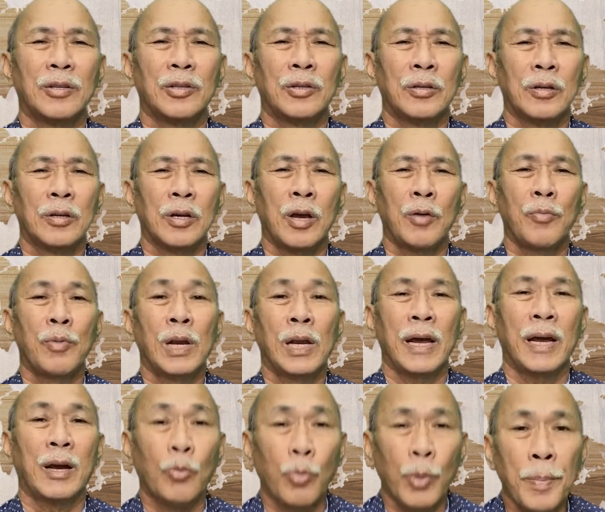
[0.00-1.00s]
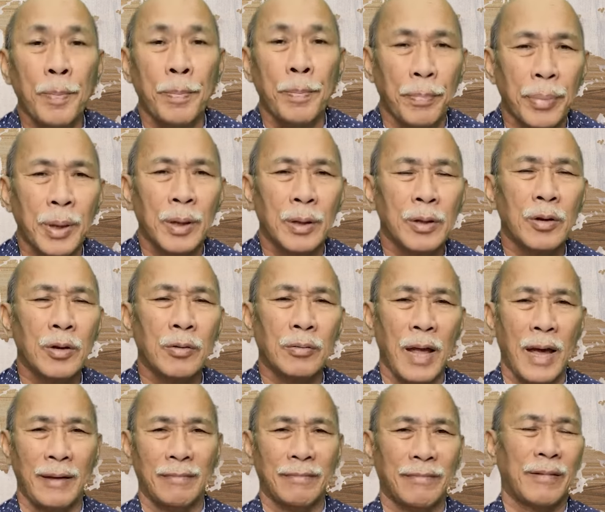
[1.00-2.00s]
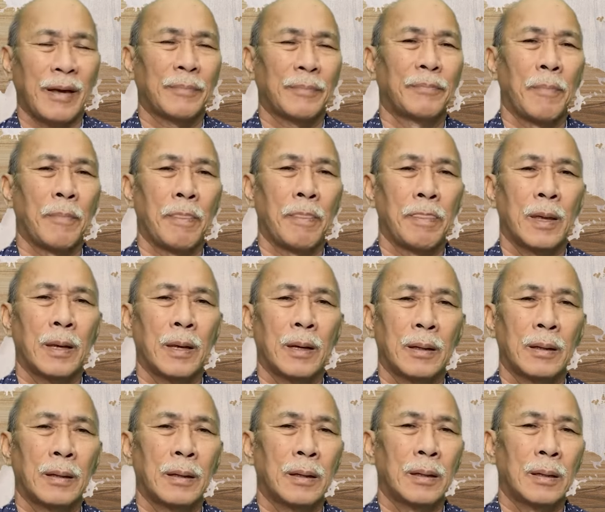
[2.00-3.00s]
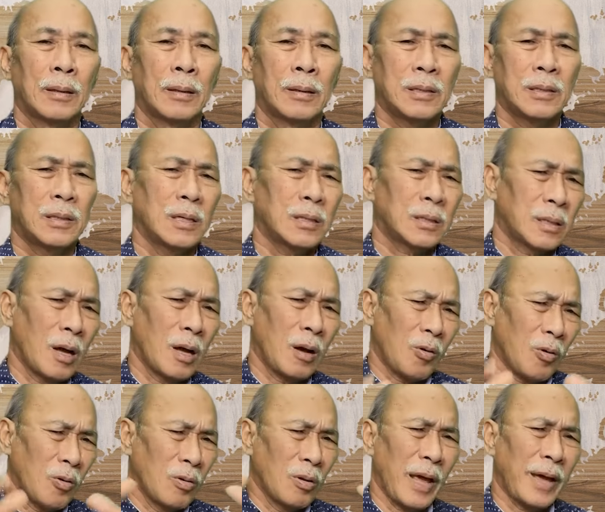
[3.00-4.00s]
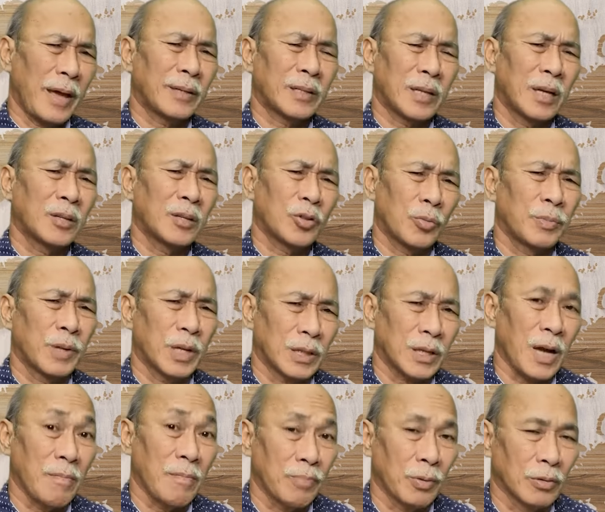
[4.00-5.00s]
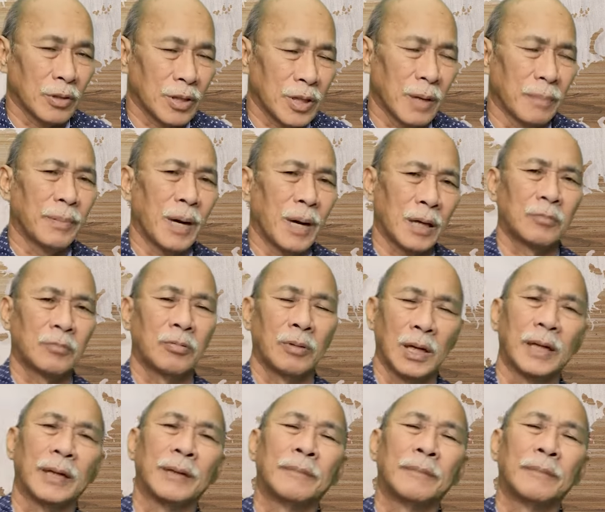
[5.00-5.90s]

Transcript: He will equip your life. This is the whole essence of discipleship, actually.